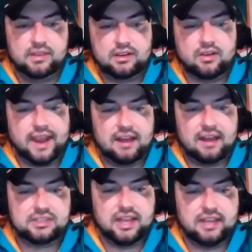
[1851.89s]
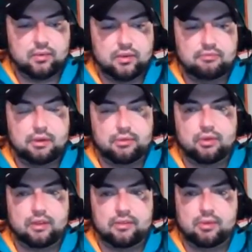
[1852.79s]
or Alex Leatherwood, if both
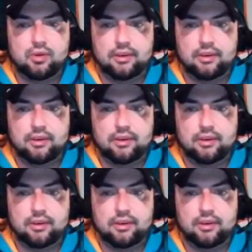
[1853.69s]
were on the board?